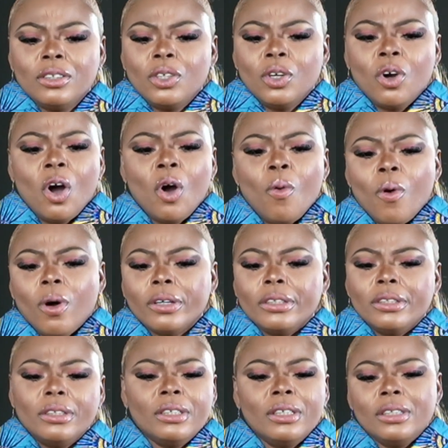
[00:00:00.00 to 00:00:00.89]
the whole
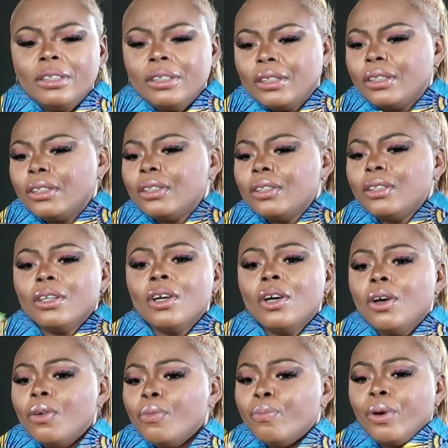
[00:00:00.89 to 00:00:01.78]
world is
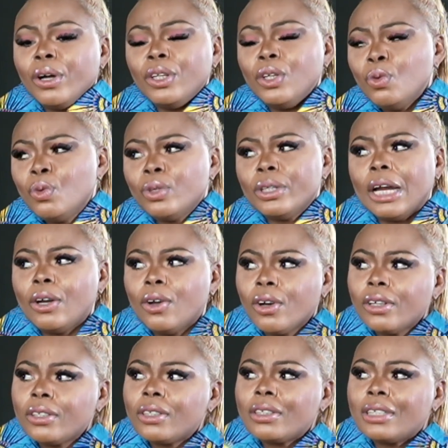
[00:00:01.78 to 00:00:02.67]
Bollywood are
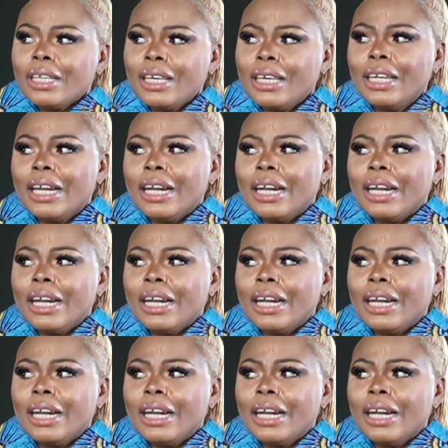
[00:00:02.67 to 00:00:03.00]
yeah. singing